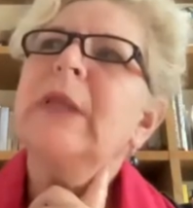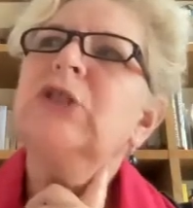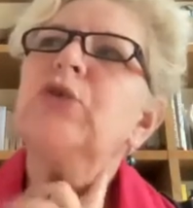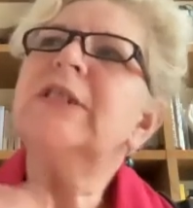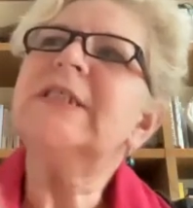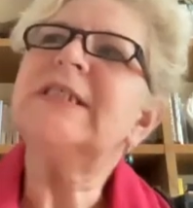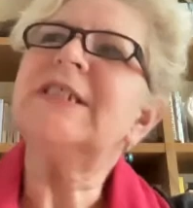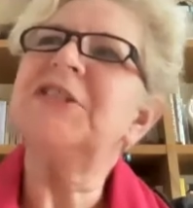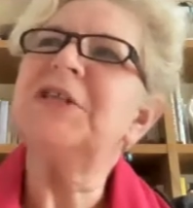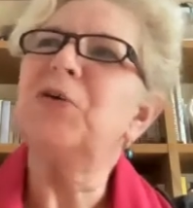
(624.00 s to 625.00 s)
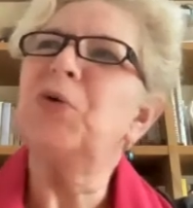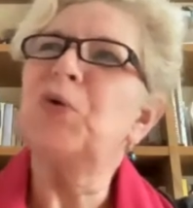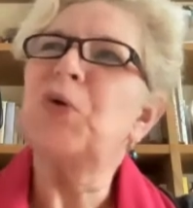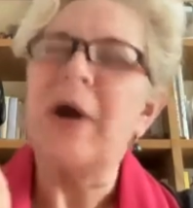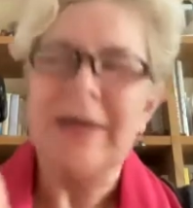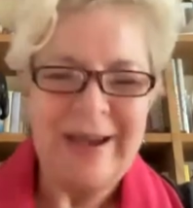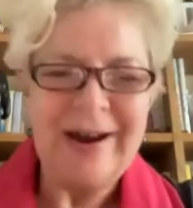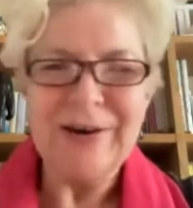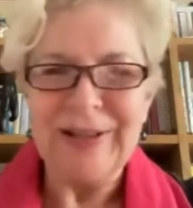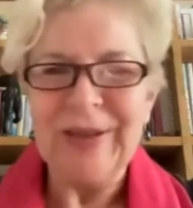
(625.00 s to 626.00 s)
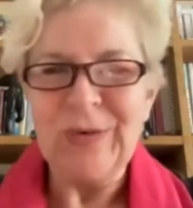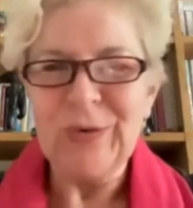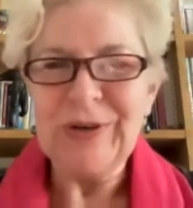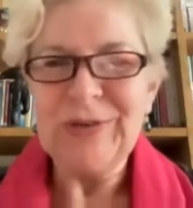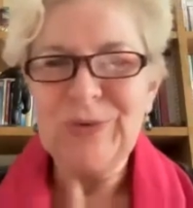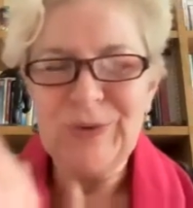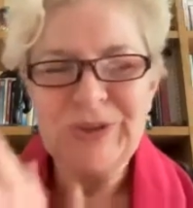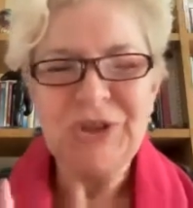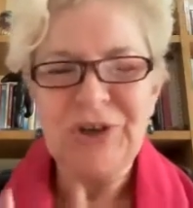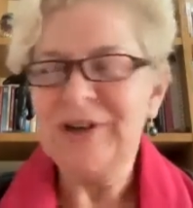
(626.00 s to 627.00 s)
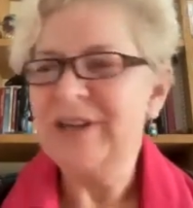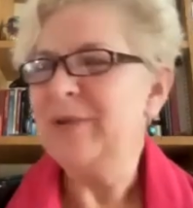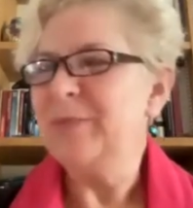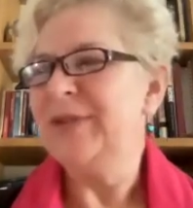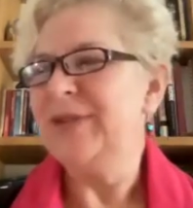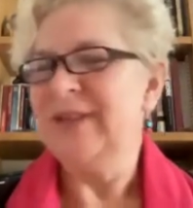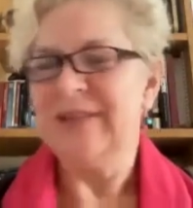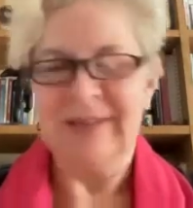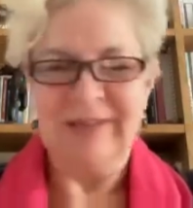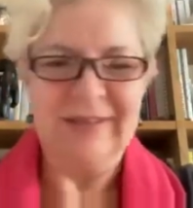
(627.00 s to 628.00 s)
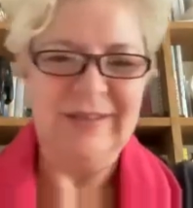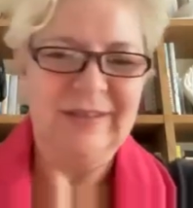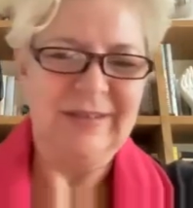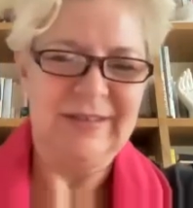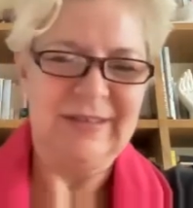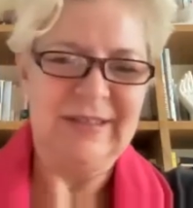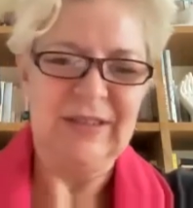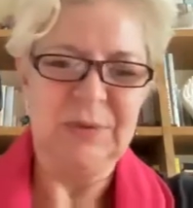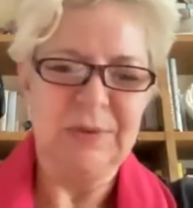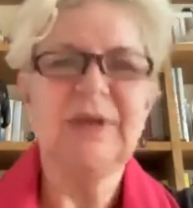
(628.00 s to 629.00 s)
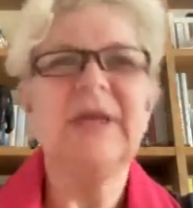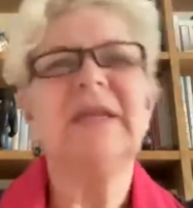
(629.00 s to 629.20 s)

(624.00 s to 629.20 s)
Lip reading: So this is still quite early on in your journey with the SIDS work,